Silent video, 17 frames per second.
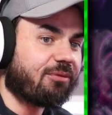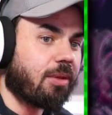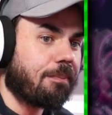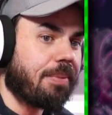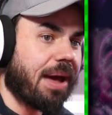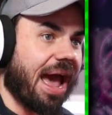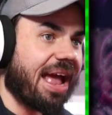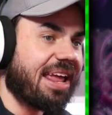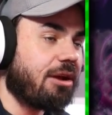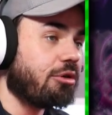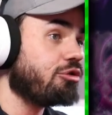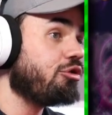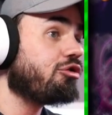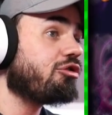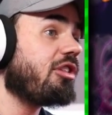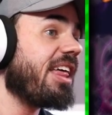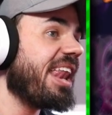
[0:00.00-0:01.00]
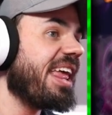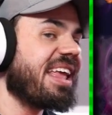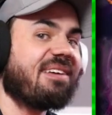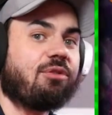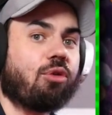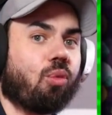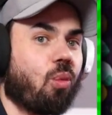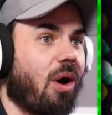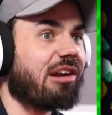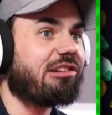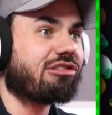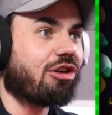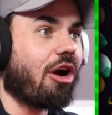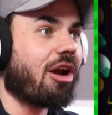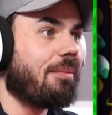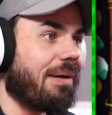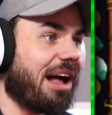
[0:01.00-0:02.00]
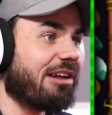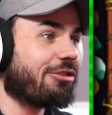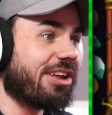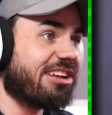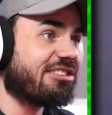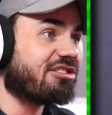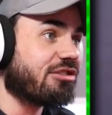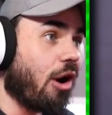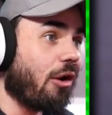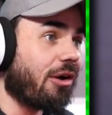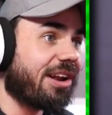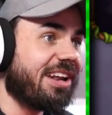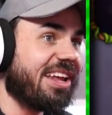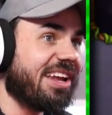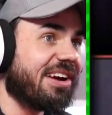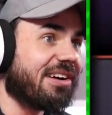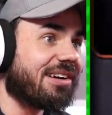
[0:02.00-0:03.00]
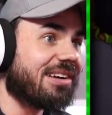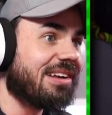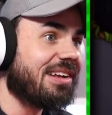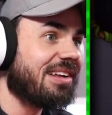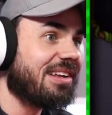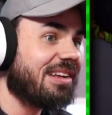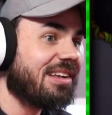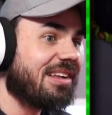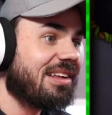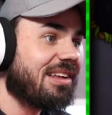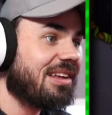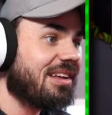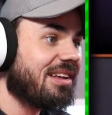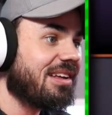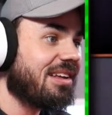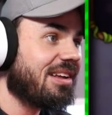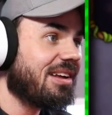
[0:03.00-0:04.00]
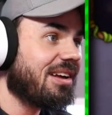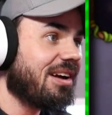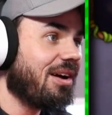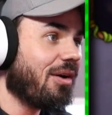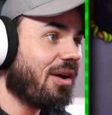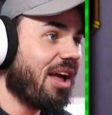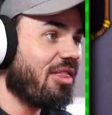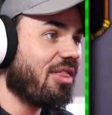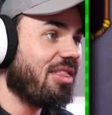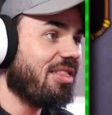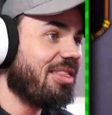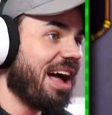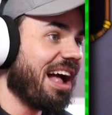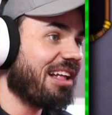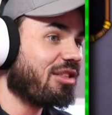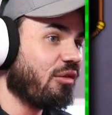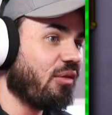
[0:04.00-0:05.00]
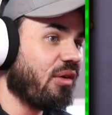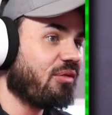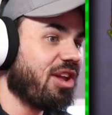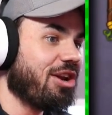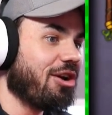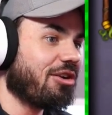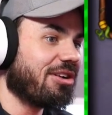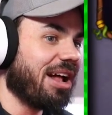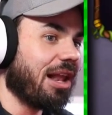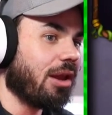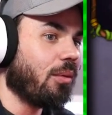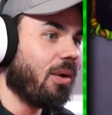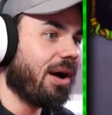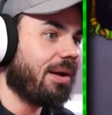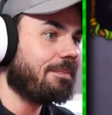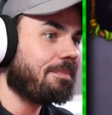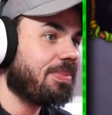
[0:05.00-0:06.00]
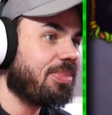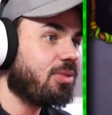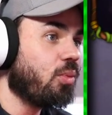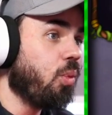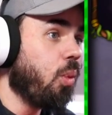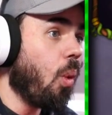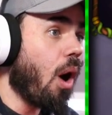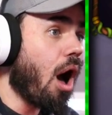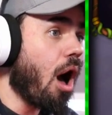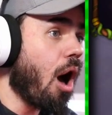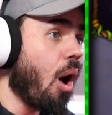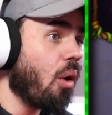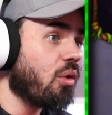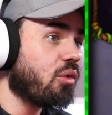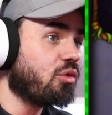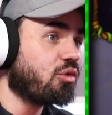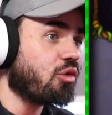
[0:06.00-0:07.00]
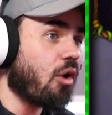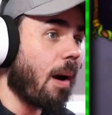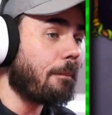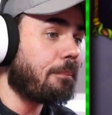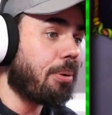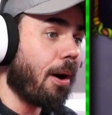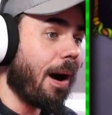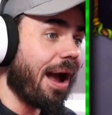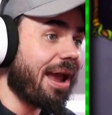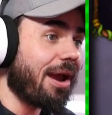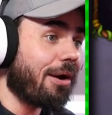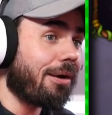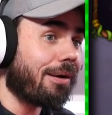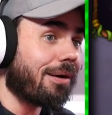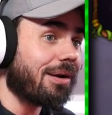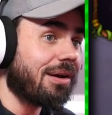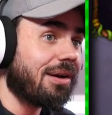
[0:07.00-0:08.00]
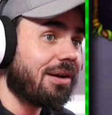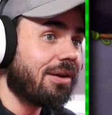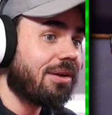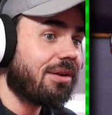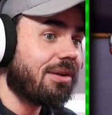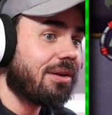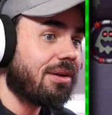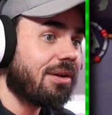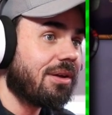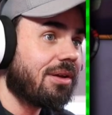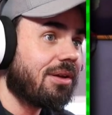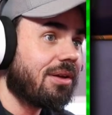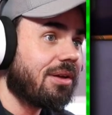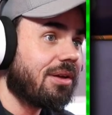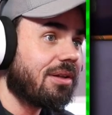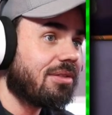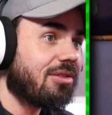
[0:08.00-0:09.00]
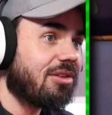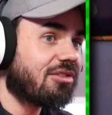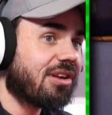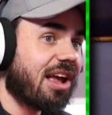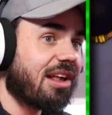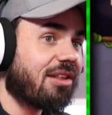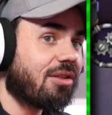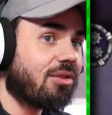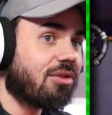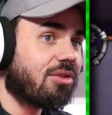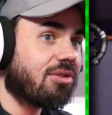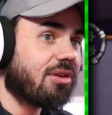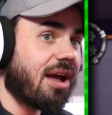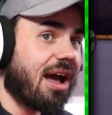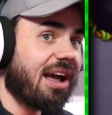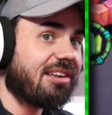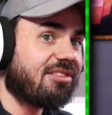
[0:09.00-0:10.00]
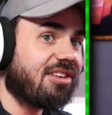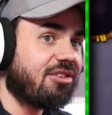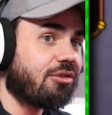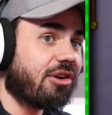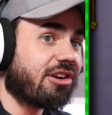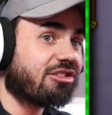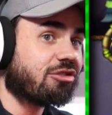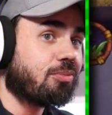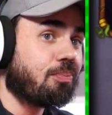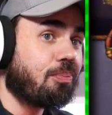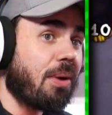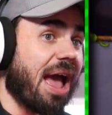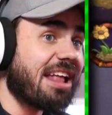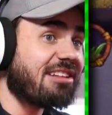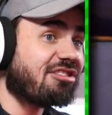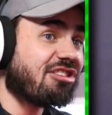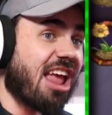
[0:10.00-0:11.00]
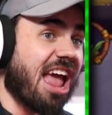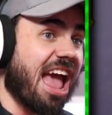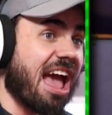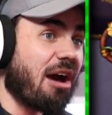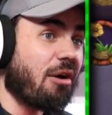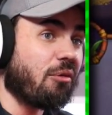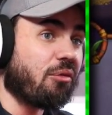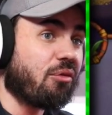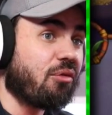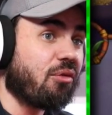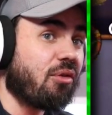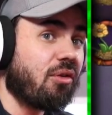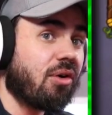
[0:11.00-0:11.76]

bat here? Usually they give you one starting monster to get started here. Okay, not the $1,500 one. Whoa, Grumpire? This guy's... Guys, these are expensive.